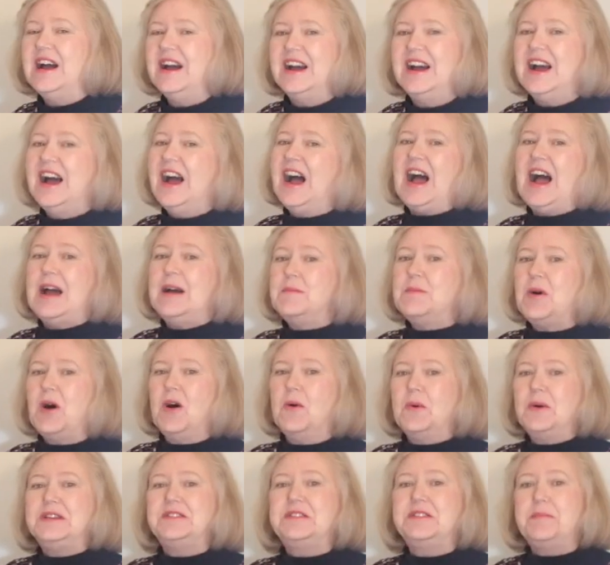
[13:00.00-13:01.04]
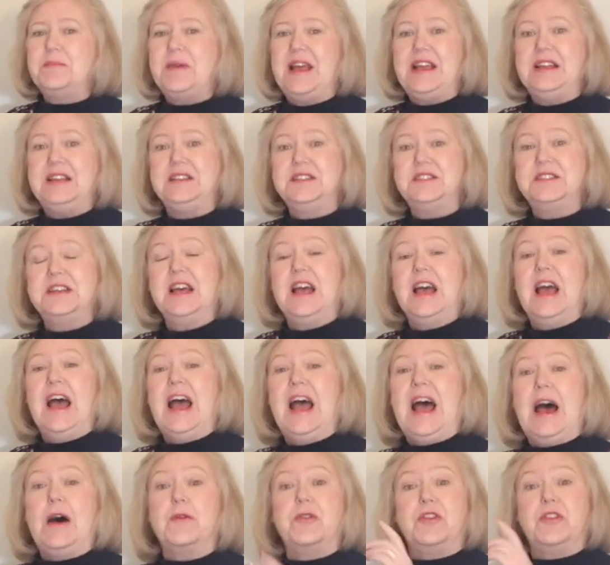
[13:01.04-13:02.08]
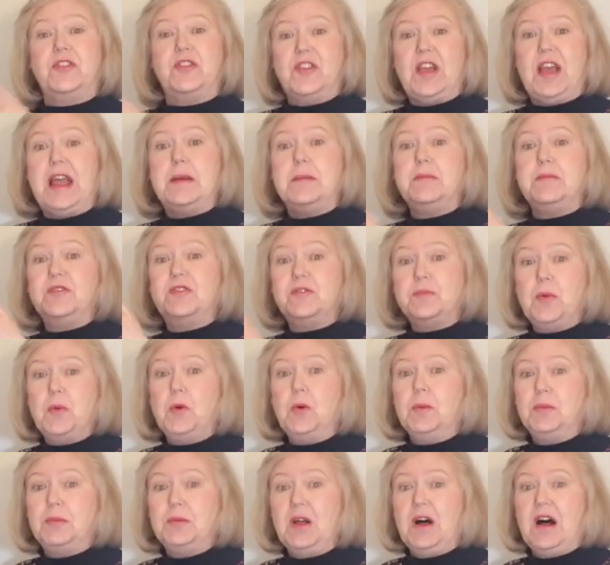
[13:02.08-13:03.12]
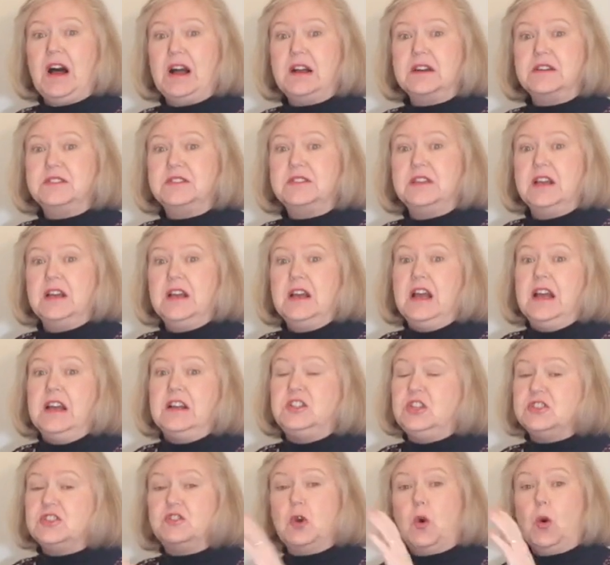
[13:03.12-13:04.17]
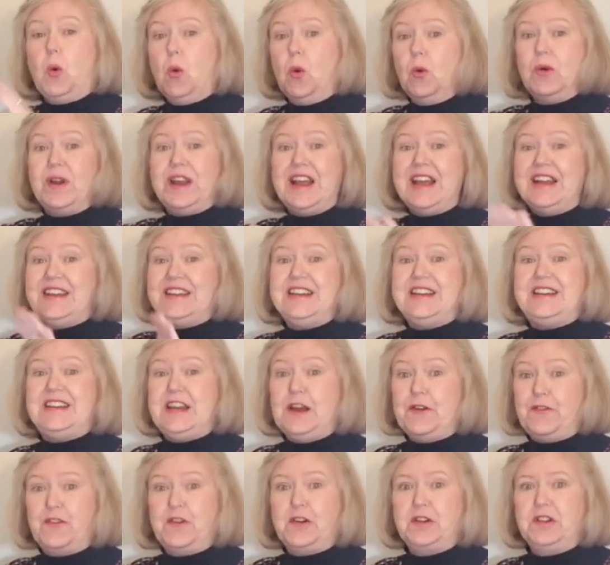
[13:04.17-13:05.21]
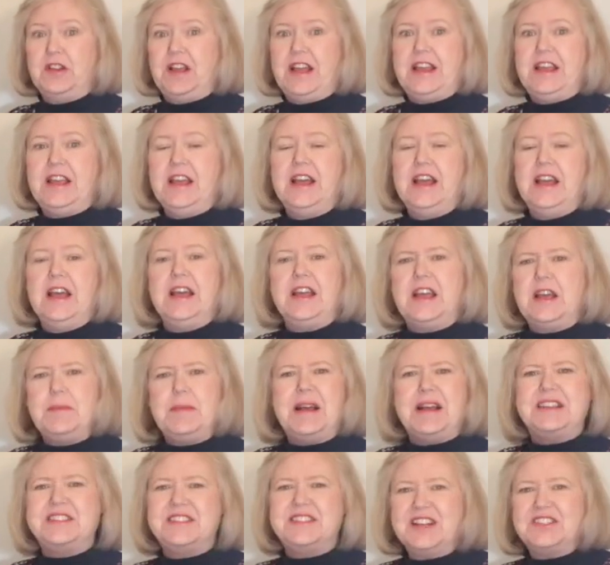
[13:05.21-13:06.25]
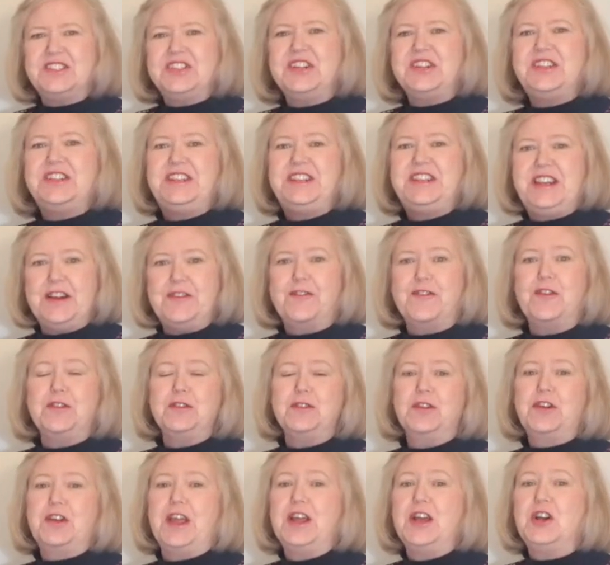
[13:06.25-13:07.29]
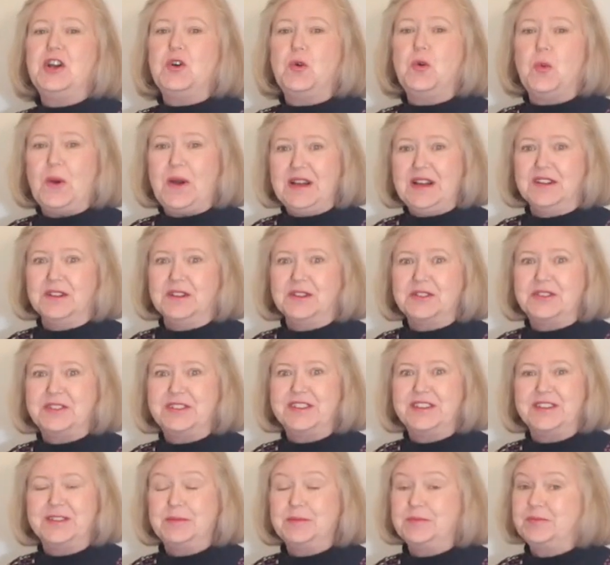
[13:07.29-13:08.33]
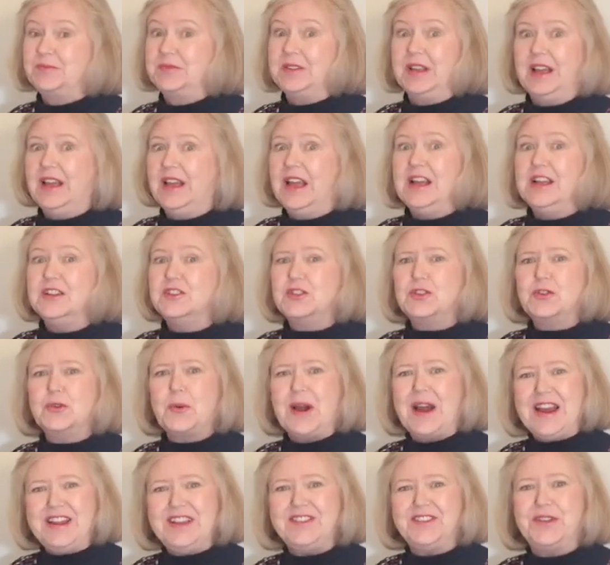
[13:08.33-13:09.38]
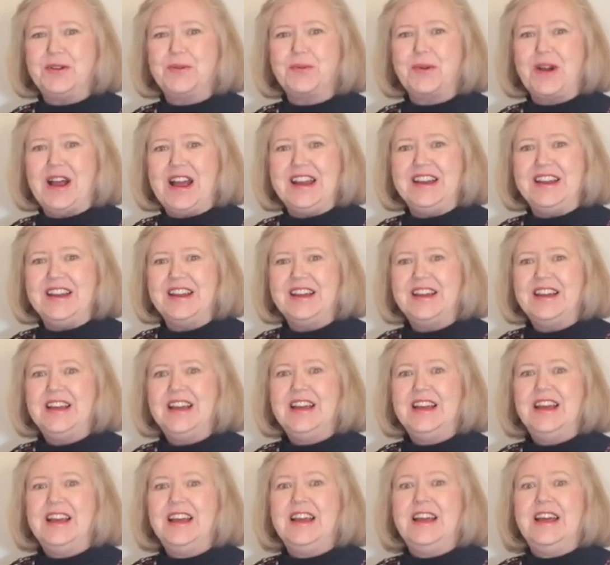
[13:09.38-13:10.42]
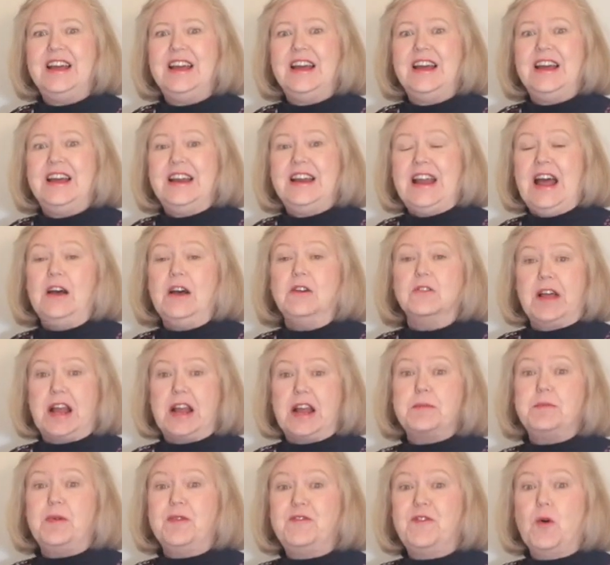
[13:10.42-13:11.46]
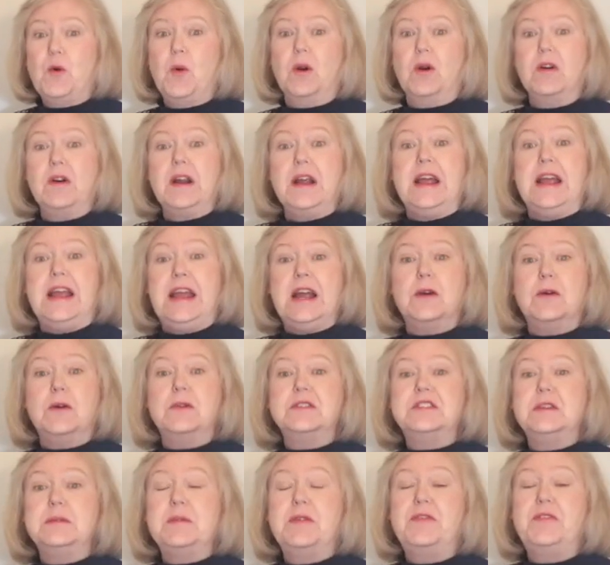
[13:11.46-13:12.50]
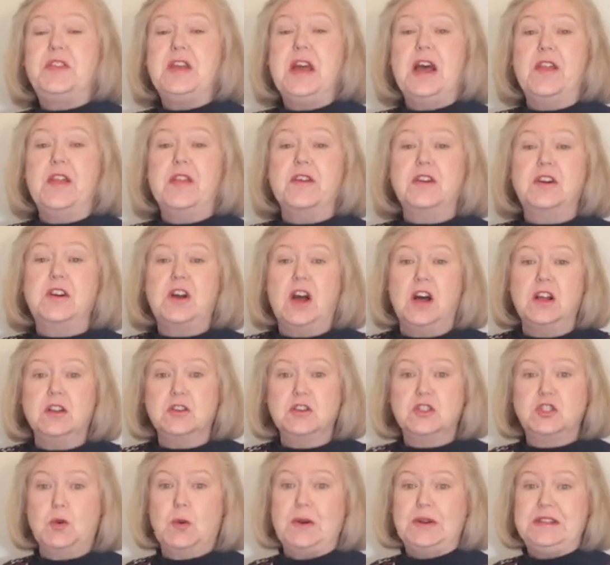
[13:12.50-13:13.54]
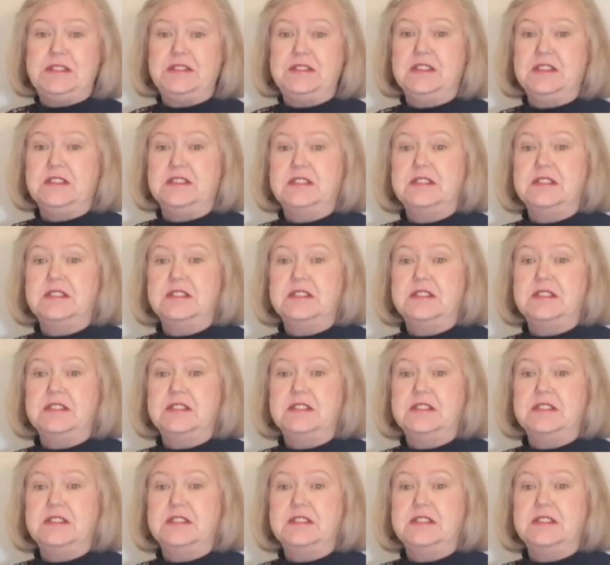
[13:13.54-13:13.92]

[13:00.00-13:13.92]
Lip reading: I'm always amazed how the same spool blocks, just oriented differently, can make such a different looking quilt. It's crazy, right? Now, like before, here are some of the other color choices.